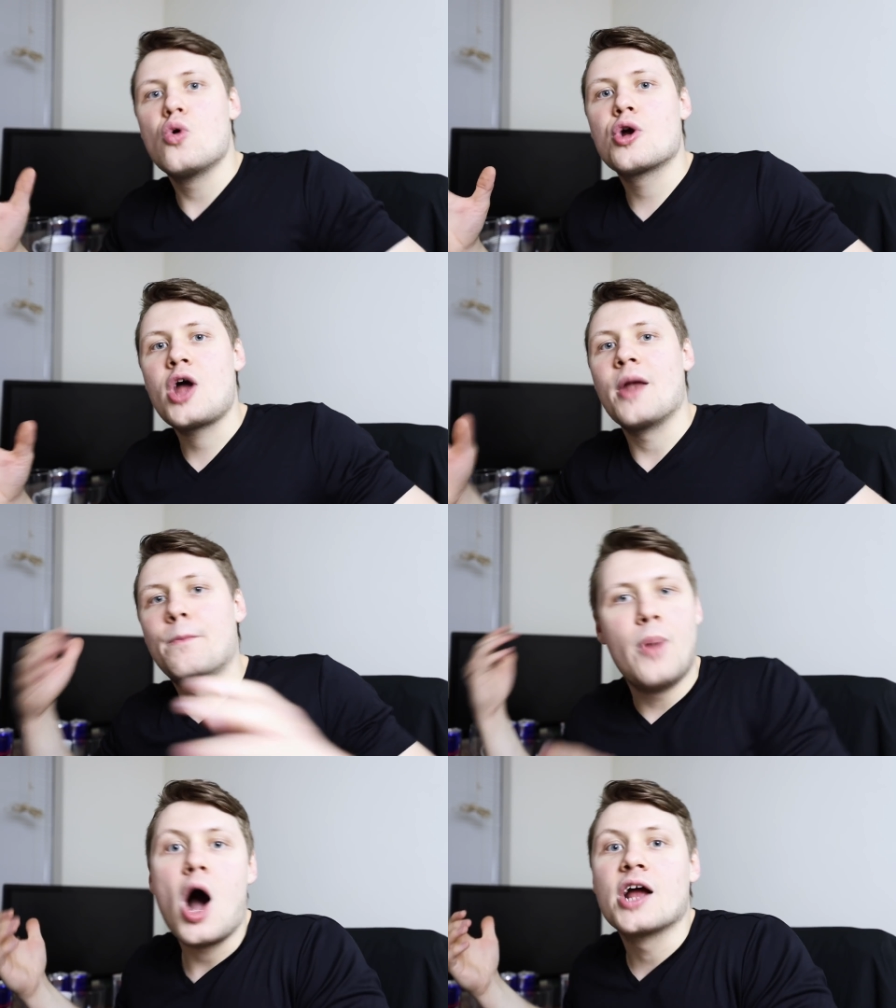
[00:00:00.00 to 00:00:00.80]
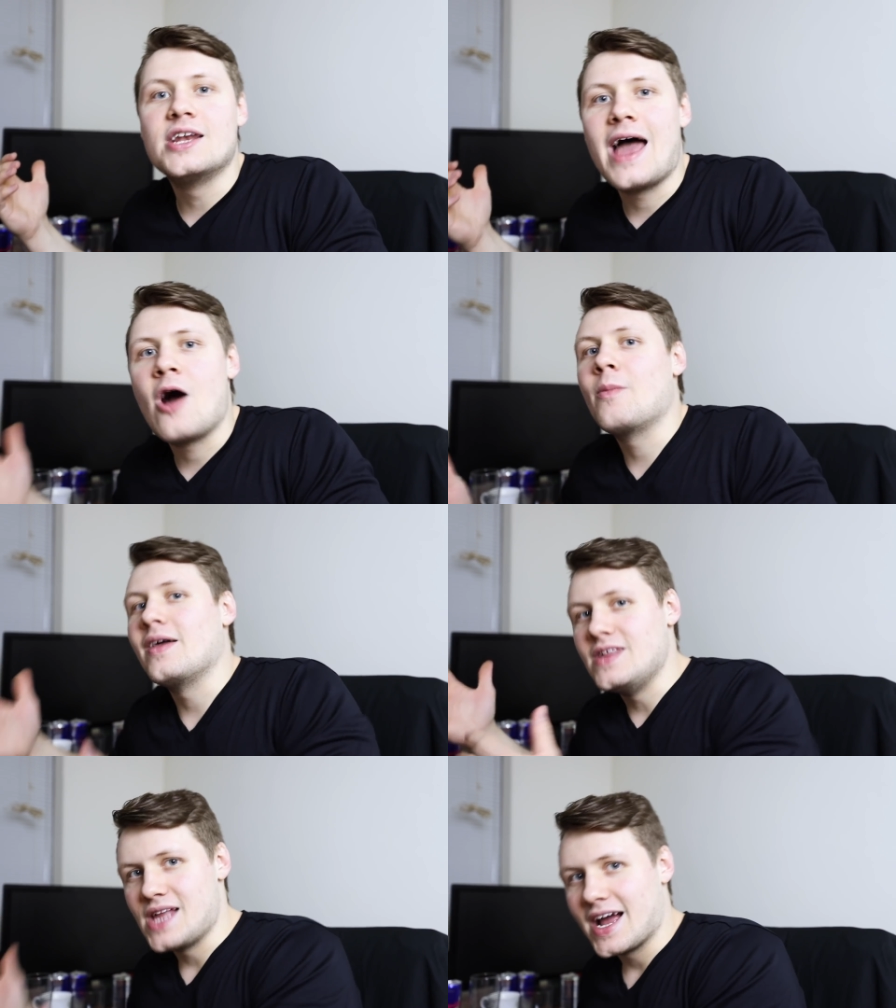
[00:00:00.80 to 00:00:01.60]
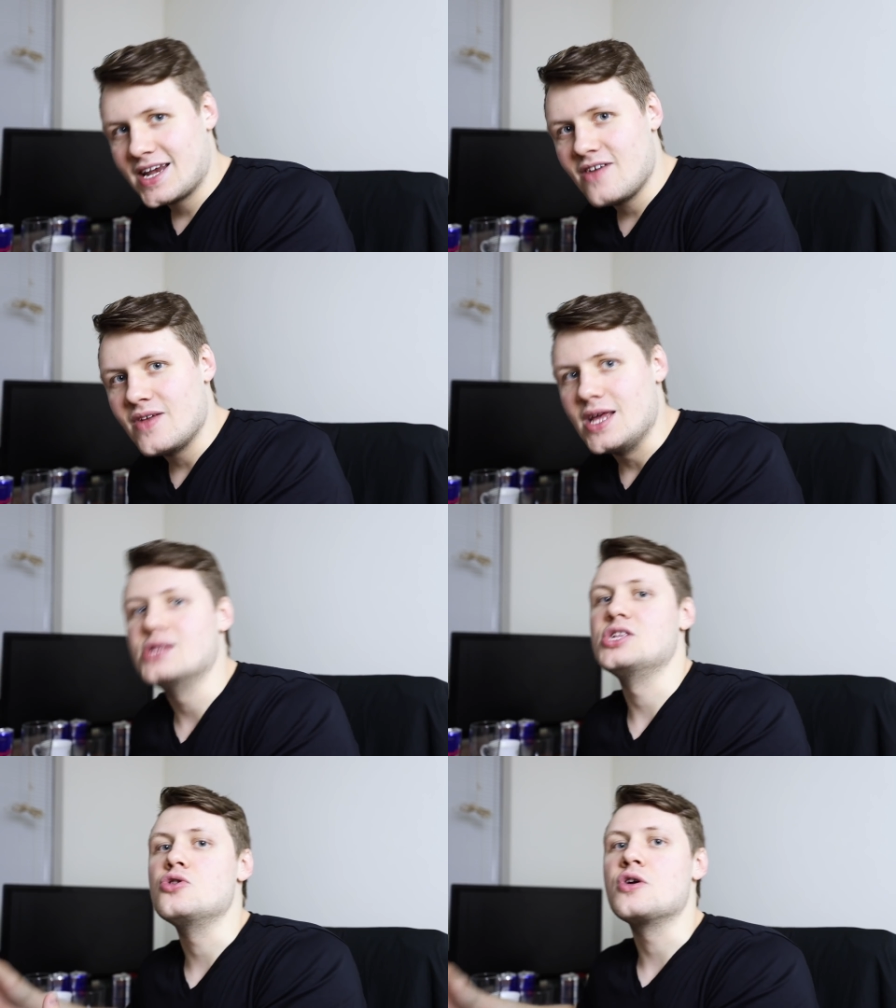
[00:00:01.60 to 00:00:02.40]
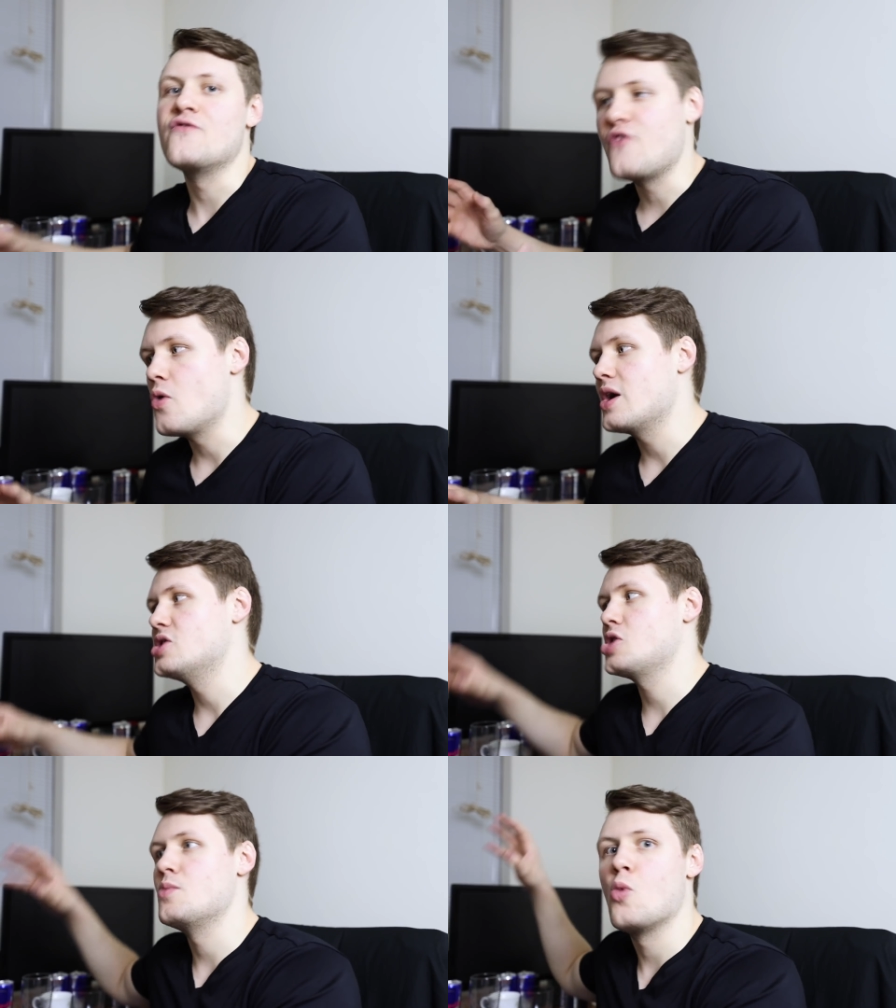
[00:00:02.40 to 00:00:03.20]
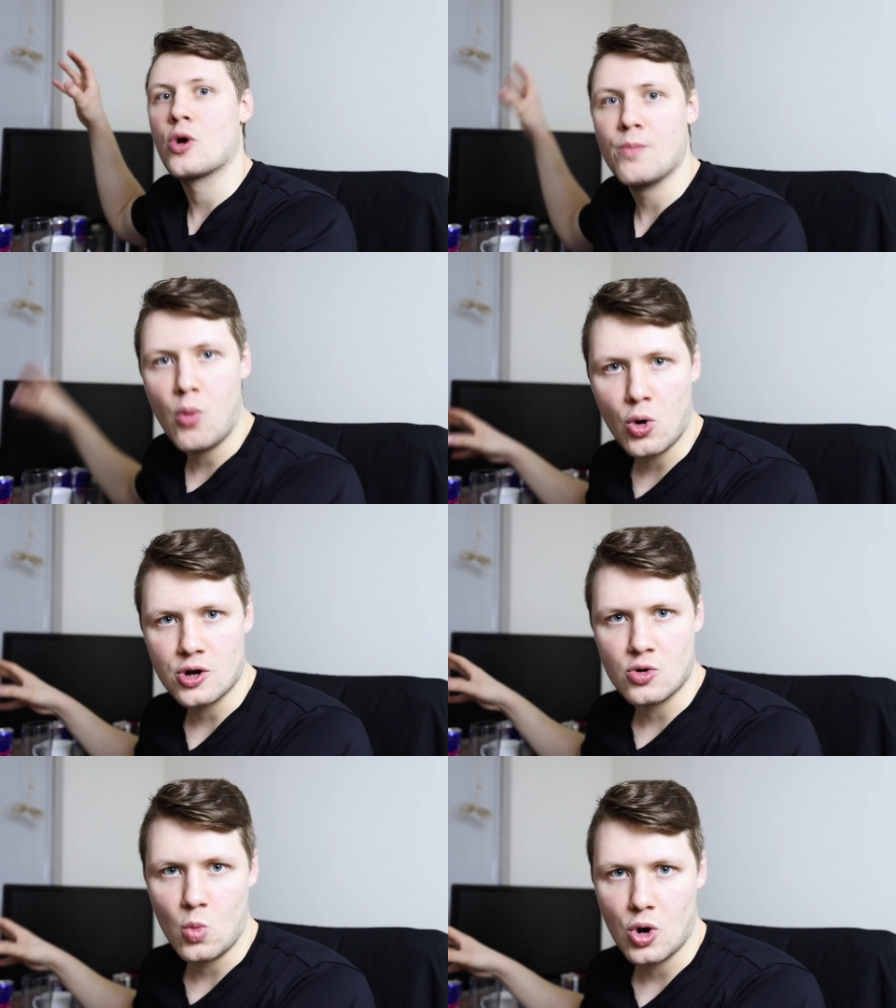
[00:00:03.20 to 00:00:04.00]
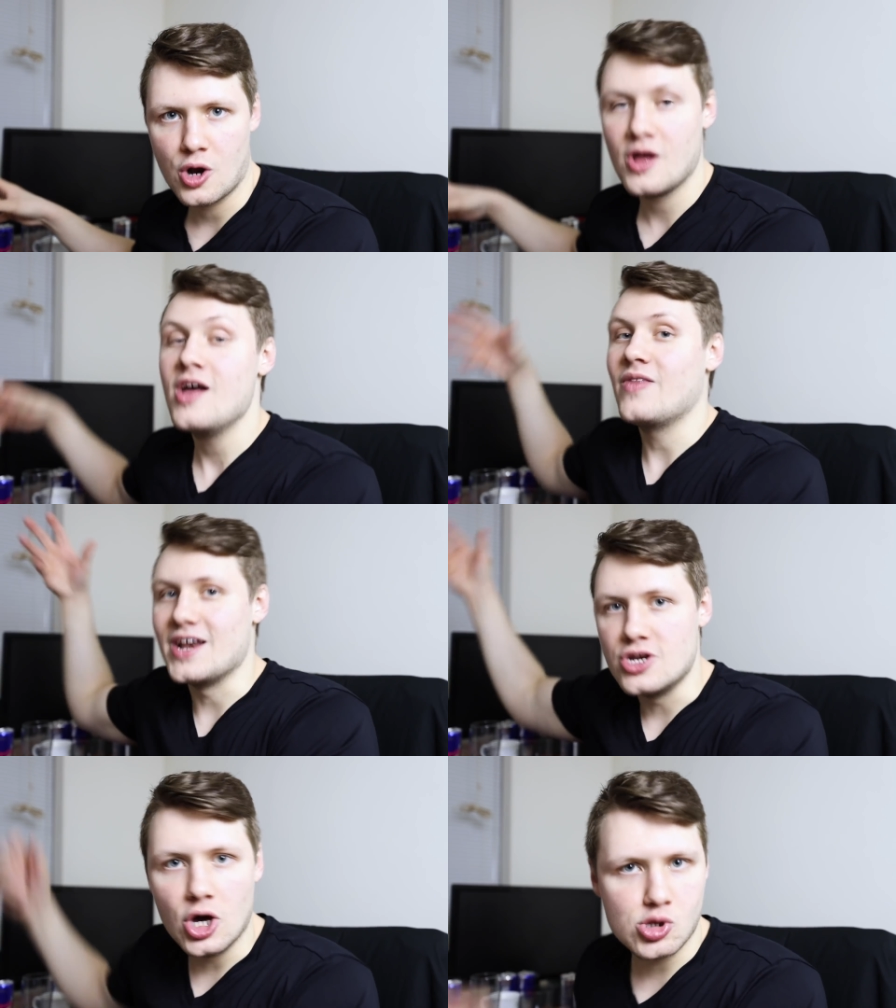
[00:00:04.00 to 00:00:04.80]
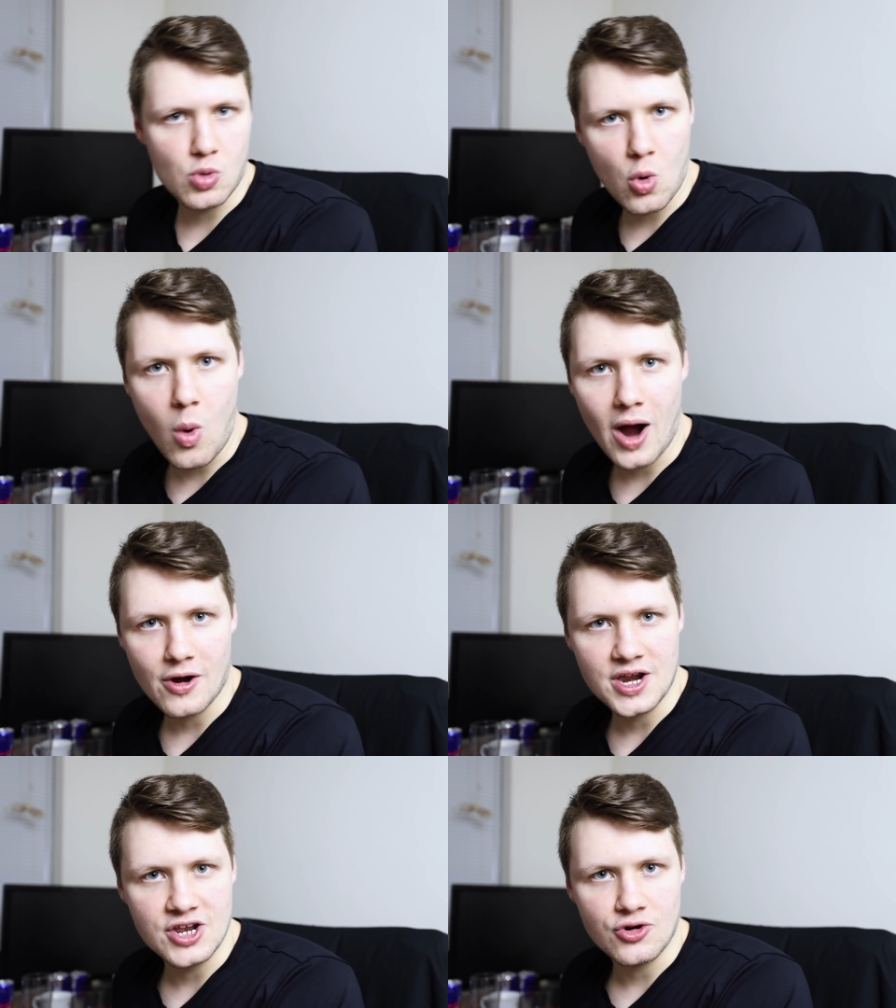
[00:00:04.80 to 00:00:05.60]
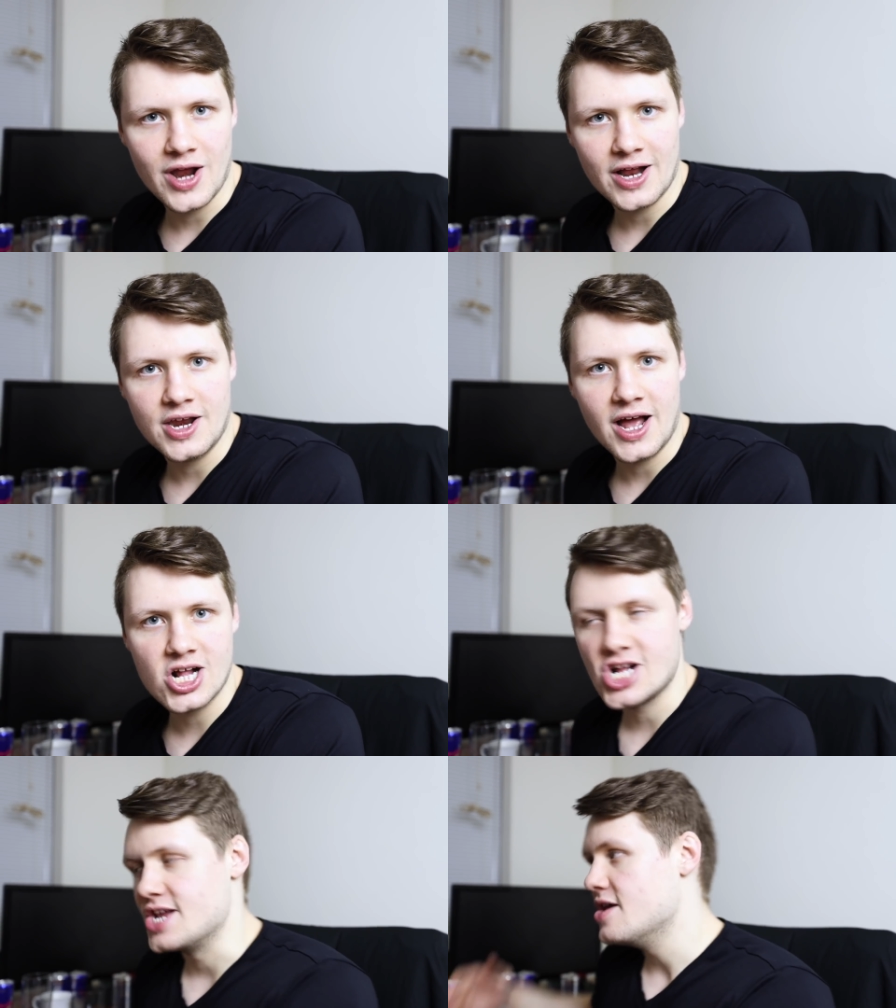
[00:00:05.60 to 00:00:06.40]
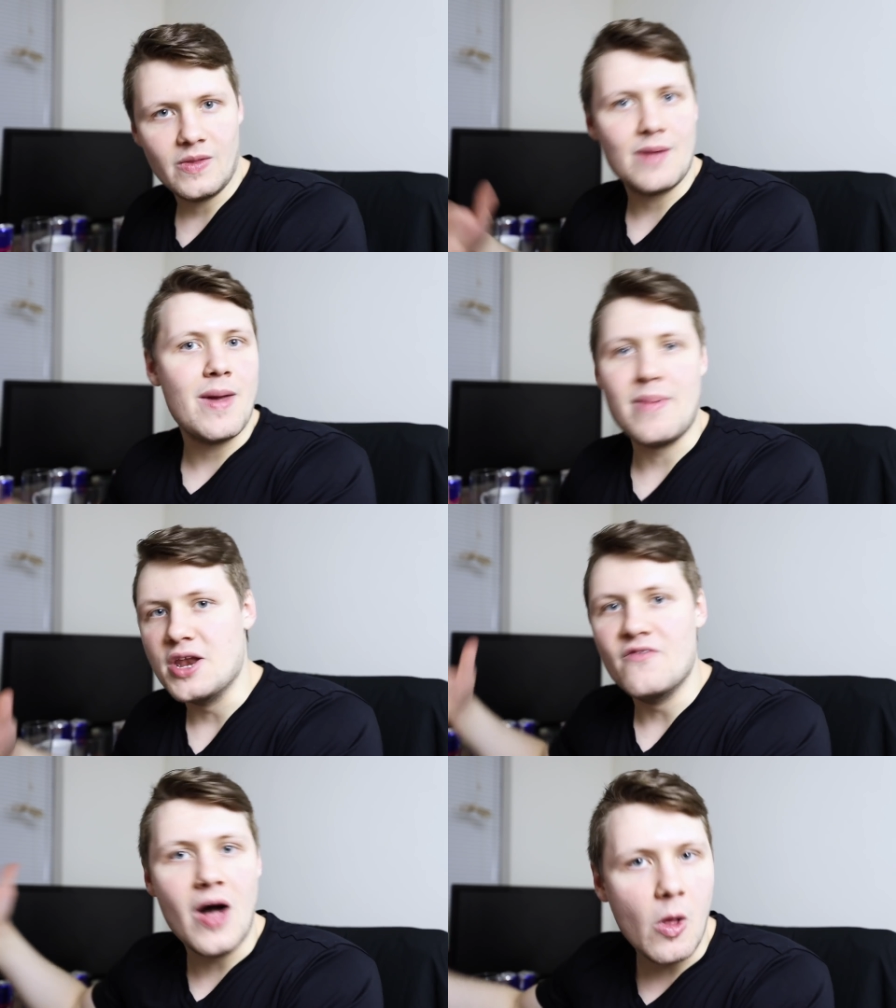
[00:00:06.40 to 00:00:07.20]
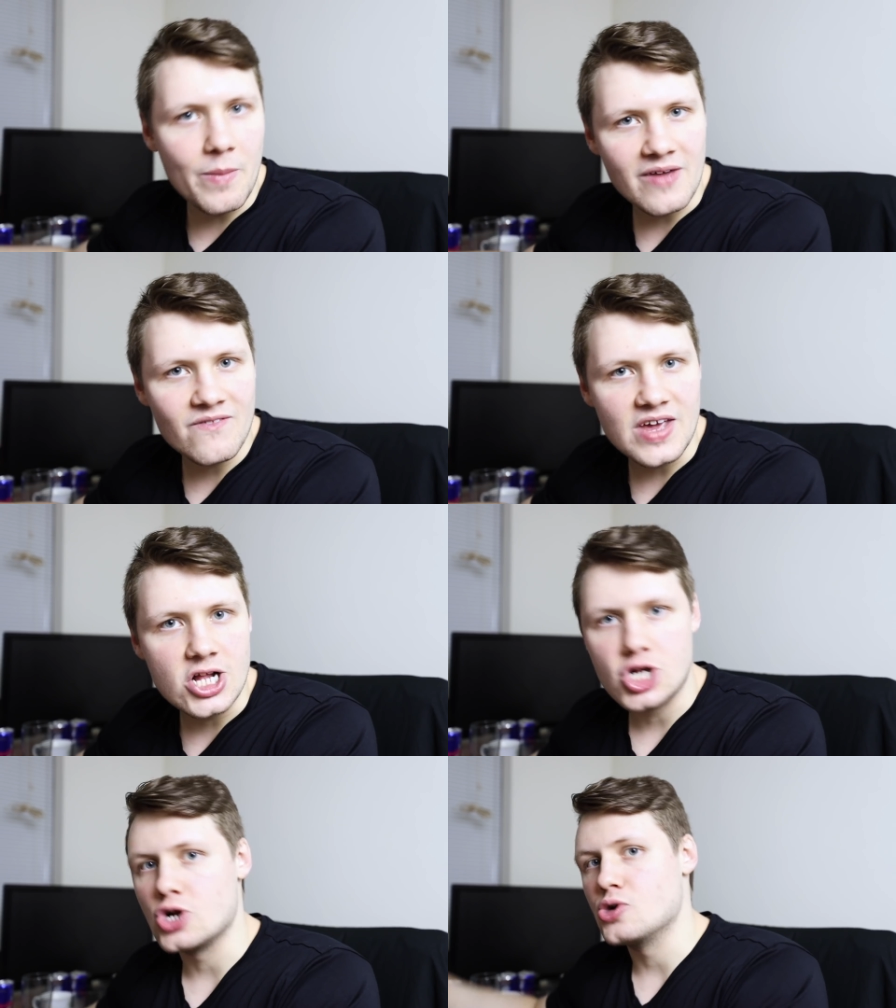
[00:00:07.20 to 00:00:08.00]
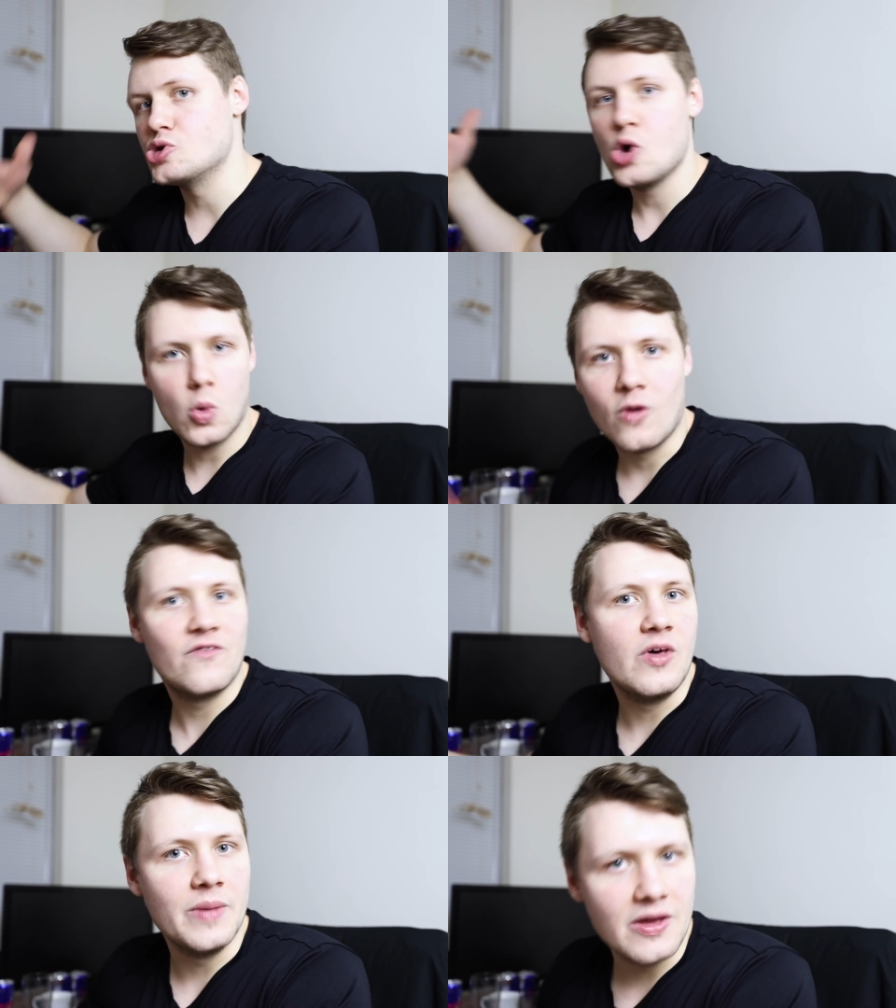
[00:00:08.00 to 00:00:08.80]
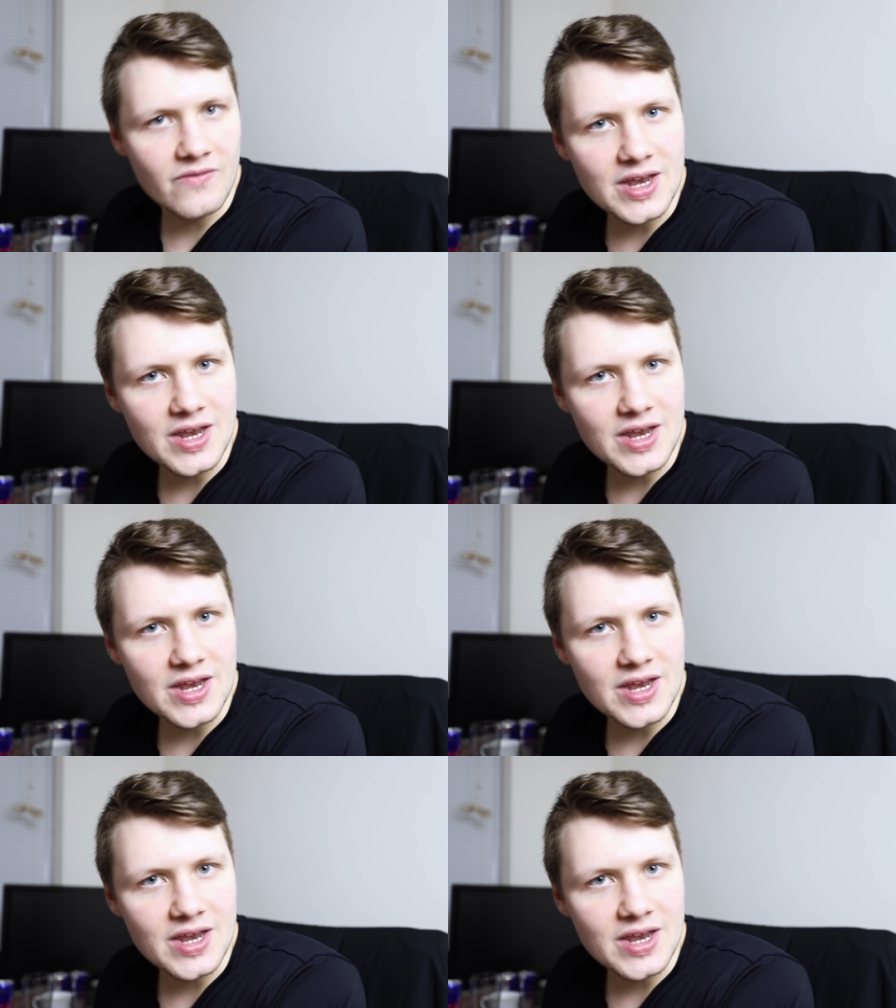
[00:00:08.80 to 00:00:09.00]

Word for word: you are not bogged down by these activities and you can focus on more important work that does require an internet connection, like maybe developing features or filming a